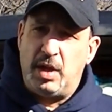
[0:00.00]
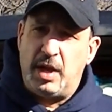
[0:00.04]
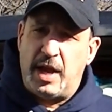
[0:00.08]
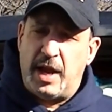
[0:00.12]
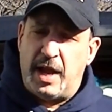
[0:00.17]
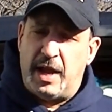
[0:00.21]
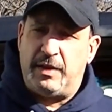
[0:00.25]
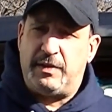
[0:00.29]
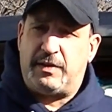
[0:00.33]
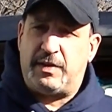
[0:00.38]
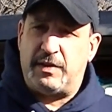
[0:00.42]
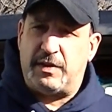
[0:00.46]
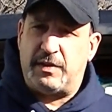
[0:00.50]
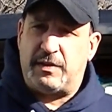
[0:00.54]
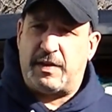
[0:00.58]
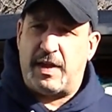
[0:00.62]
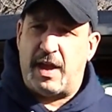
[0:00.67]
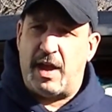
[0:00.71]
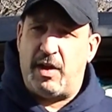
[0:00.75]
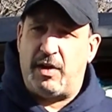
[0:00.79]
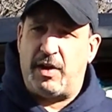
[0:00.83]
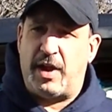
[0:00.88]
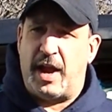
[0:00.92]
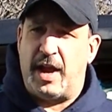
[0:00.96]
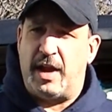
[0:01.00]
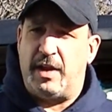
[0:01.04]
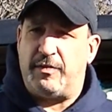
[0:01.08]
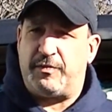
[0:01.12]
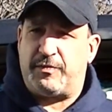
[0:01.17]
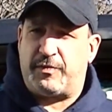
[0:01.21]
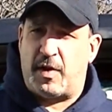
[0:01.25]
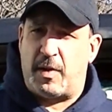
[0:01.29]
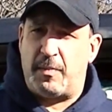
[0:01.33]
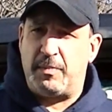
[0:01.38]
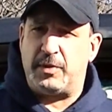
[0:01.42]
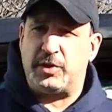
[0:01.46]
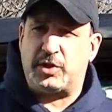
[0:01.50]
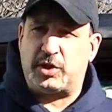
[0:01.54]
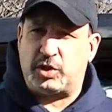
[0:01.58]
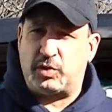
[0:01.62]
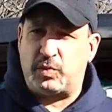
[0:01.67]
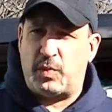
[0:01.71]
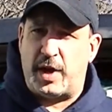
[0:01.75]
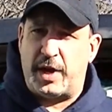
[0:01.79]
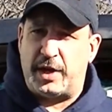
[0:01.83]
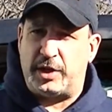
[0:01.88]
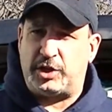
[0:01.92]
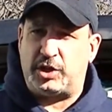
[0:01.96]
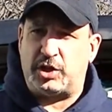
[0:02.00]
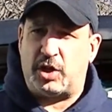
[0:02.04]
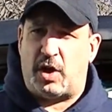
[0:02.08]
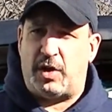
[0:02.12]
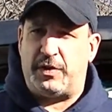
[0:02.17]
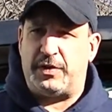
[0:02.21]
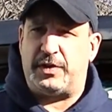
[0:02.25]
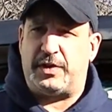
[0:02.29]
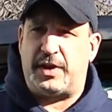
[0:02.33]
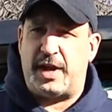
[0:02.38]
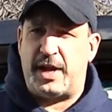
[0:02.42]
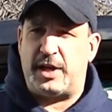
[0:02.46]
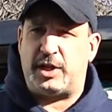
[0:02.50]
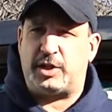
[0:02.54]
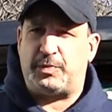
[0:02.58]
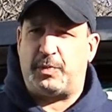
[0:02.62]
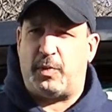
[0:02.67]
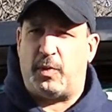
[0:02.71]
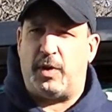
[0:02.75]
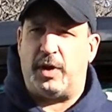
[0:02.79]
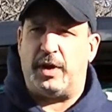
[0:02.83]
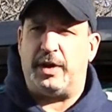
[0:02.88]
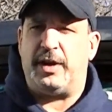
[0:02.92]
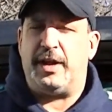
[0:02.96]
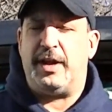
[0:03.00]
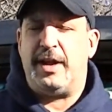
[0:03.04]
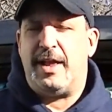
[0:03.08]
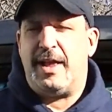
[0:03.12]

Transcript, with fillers: into the tailgate from the switch on the dashboard,